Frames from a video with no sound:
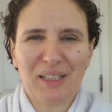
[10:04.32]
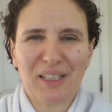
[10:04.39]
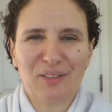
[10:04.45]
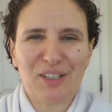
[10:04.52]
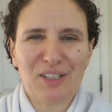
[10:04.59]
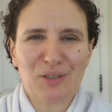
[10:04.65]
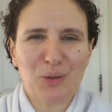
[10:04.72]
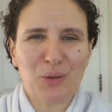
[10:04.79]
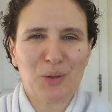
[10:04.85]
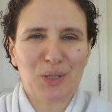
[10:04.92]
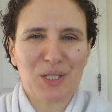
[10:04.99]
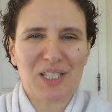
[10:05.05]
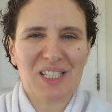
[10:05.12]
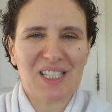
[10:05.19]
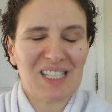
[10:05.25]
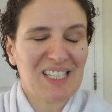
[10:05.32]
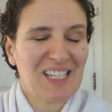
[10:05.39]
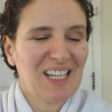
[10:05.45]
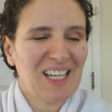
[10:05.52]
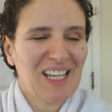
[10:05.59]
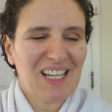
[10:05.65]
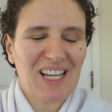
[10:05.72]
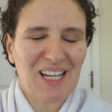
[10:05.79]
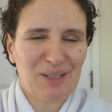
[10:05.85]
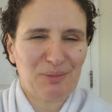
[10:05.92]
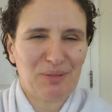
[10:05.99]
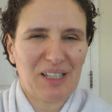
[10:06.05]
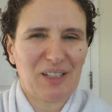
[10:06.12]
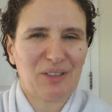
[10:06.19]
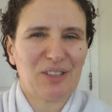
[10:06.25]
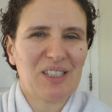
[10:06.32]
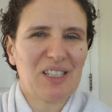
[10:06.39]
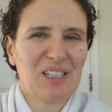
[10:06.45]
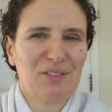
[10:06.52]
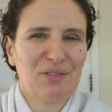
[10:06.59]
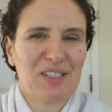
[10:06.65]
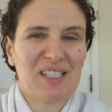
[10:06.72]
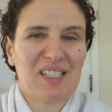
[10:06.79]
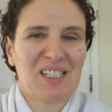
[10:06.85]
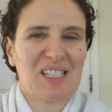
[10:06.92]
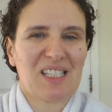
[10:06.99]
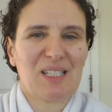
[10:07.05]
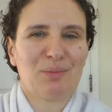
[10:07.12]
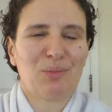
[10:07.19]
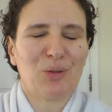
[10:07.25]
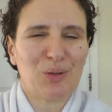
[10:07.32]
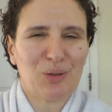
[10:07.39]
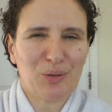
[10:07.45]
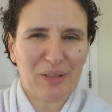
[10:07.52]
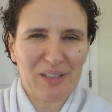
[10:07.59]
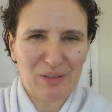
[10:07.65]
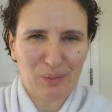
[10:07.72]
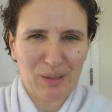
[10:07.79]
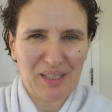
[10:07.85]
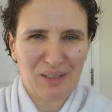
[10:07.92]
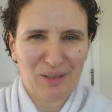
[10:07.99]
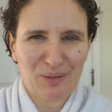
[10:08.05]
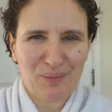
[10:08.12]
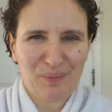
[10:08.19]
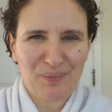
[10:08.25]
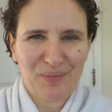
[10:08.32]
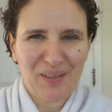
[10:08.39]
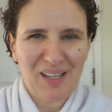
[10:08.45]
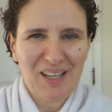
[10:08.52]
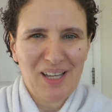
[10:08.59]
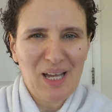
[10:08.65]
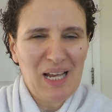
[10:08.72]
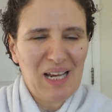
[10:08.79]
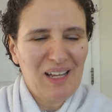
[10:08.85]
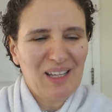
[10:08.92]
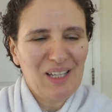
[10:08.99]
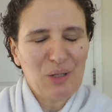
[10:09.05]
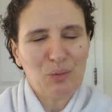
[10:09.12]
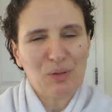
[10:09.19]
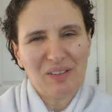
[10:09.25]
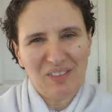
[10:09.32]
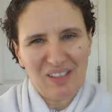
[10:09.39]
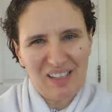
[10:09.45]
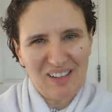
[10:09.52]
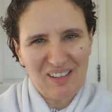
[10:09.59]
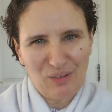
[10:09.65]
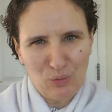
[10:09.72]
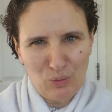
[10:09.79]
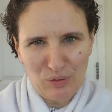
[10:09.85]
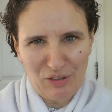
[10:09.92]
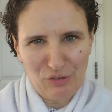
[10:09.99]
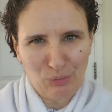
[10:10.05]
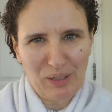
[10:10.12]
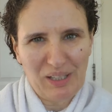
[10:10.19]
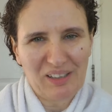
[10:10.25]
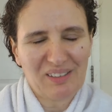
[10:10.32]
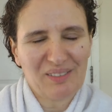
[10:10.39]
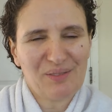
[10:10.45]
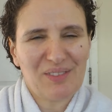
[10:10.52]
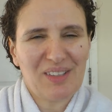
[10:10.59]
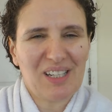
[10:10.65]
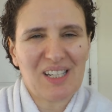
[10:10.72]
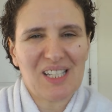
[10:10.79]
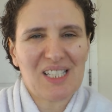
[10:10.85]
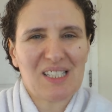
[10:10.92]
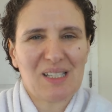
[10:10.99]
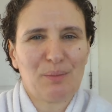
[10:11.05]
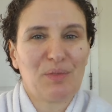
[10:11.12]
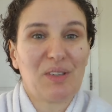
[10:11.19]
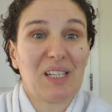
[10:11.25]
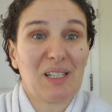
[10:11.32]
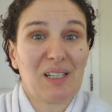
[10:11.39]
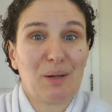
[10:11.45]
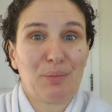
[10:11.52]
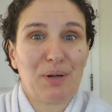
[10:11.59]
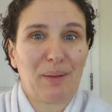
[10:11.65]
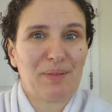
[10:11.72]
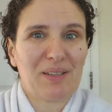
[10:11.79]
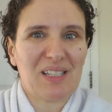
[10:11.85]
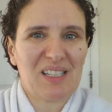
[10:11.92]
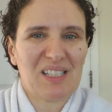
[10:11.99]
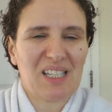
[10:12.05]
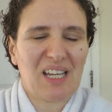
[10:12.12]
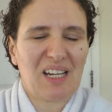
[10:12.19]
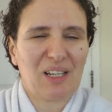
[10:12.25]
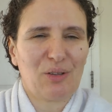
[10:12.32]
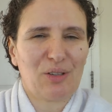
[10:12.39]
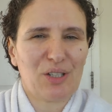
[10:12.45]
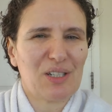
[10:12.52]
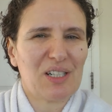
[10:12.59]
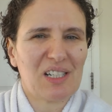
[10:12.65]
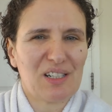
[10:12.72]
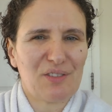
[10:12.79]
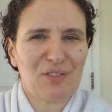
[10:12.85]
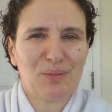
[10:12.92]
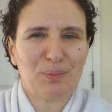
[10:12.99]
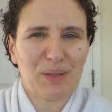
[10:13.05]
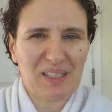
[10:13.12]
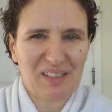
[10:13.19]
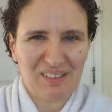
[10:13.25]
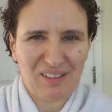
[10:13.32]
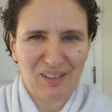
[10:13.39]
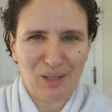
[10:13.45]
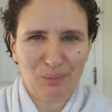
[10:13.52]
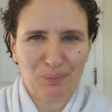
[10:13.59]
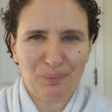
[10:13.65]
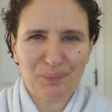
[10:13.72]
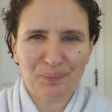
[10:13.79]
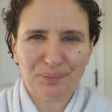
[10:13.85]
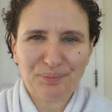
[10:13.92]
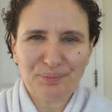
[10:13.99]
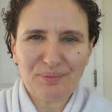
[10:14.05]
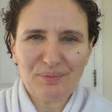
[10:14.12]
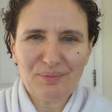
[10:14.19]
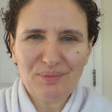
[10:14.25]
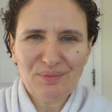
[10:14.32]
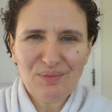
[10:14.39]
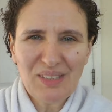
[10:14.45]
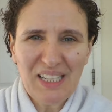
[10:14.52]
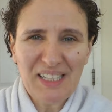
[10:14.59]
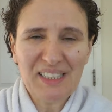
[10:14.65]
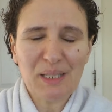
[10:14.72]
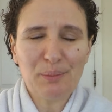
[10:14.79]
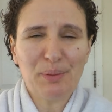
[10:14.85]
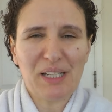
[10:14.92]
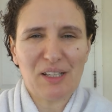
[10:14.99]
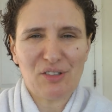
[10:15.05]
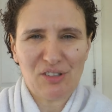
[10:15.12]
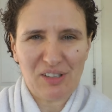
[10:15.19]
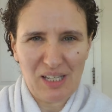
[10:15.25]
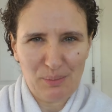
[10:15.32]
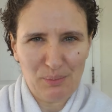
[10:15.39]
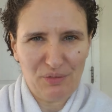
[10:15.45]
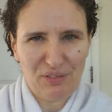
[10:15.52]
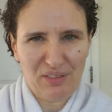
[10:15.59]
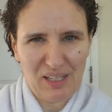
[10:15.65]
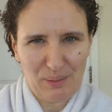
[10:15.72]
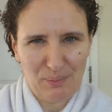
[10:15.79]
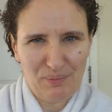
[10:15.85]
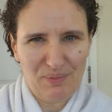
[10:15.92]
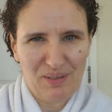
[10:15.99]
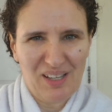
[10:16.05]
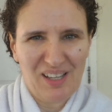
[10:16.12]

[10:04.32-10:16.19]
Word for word: down these horses, calm down the nervous system, all is well. You wouldn't see it as all is well. That is something that perhaps is getting on your nerves, but um, in the big scheme of things,